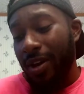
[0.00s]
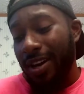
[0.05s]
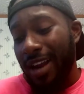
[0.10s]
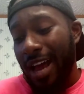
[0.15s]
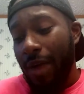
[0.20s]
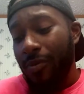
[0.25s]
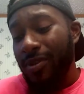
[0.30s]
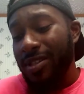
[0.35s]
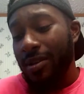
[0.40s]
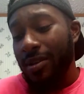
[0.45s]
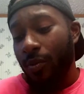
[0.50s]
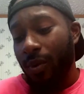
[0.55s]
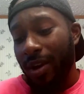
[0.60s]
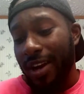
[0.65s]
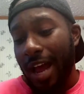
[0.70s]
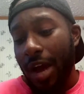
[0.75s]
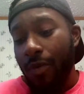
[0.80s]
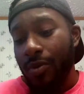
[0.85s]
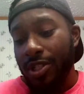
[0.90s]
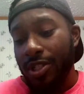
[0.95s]
When I was
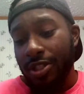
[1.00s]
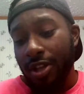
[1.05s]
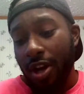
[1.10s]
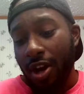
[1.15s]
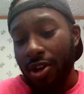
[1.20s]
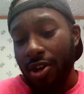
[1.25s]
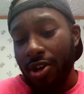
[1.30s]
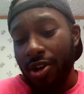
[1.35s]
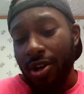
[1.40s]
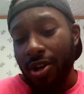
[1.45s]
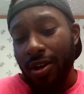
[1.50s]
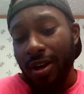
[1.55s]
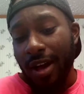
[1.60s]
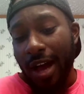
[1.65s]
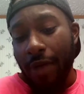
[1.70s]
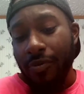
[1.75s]
when I was younger,